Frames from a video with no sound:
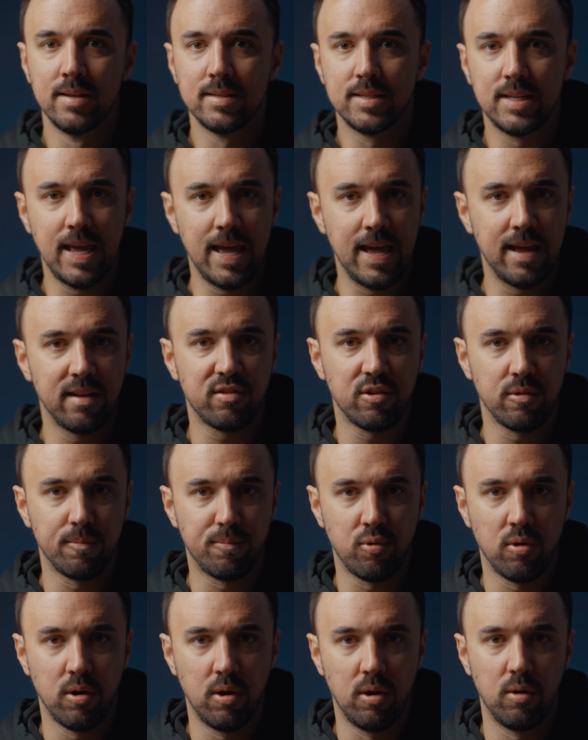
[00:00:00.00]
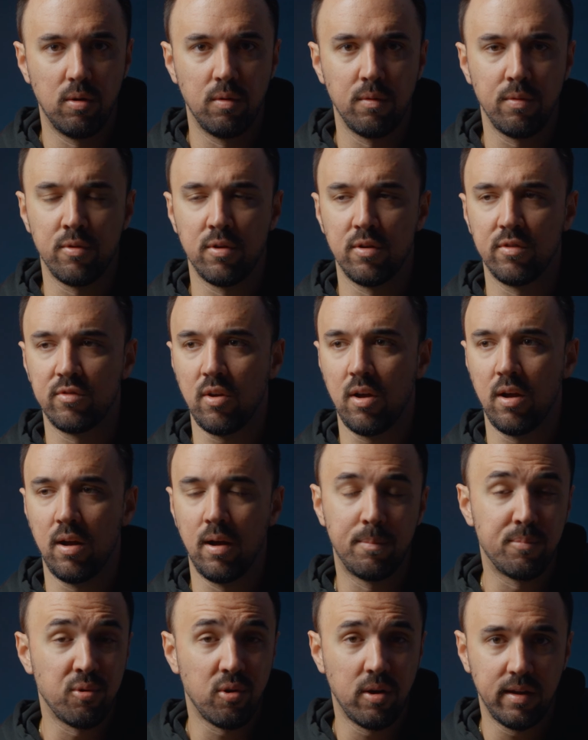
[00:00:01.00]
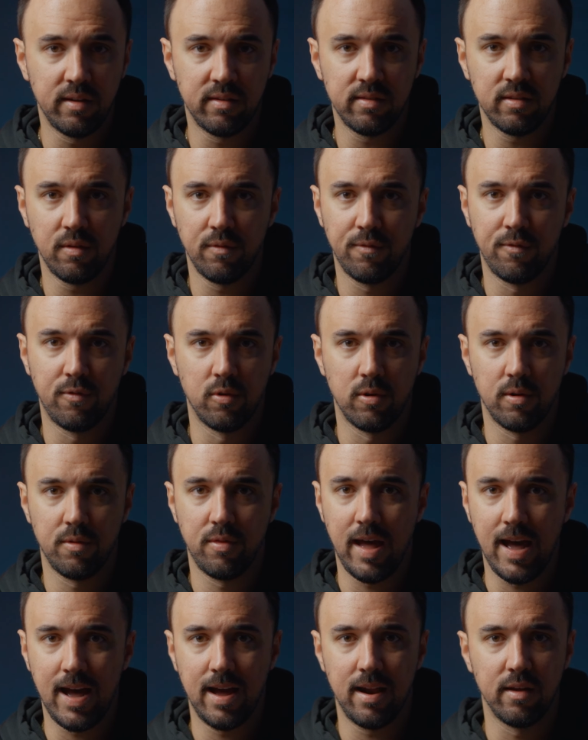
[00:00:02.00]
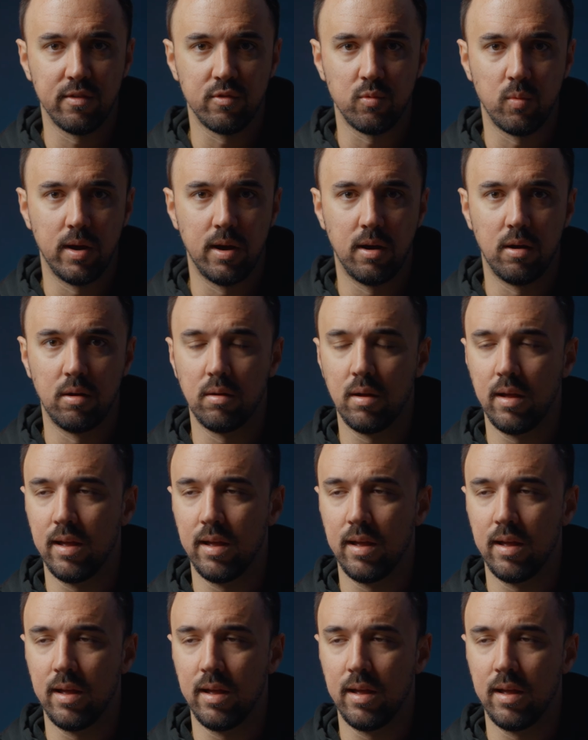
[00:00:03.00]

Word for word: Dehancer Pro. There's a price for that as well,